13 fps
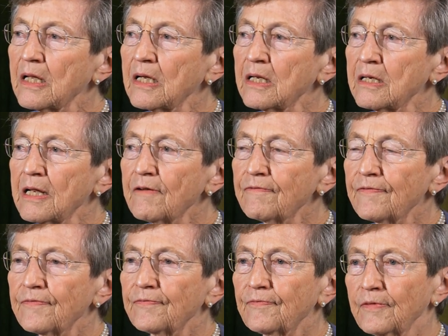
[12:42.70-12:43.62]

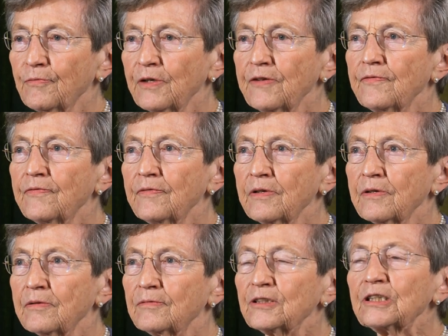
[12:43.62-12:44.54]
enough we've,
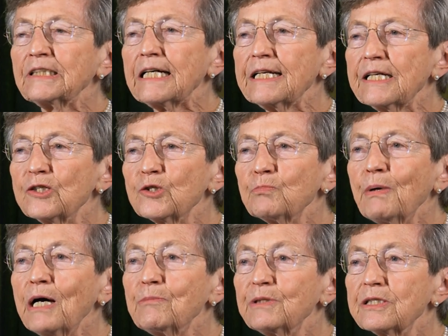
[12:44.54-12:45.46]
uh, studies
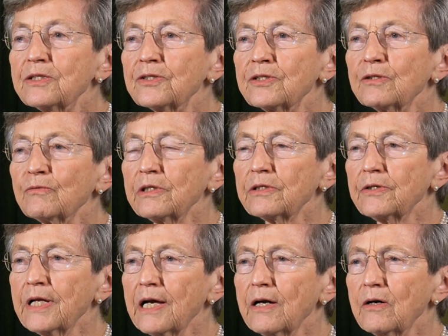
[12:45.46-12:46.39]
published that we are
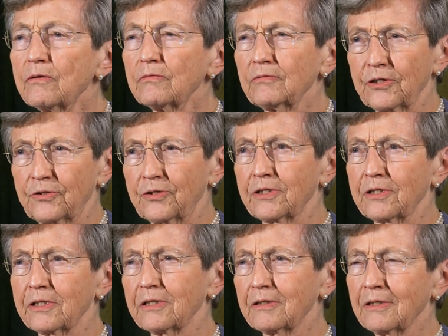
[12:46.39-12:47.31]
now listed
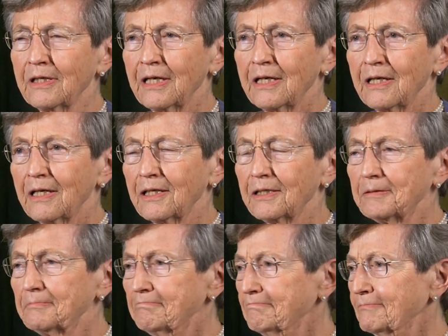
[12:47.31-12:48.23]
in
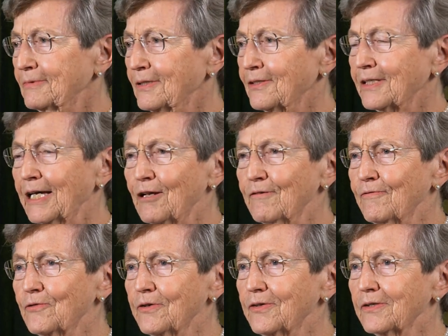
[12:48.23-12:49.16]
um, the
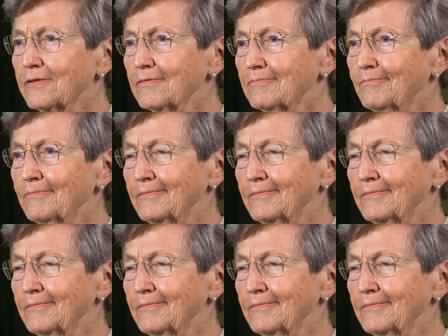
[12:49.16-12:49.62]
California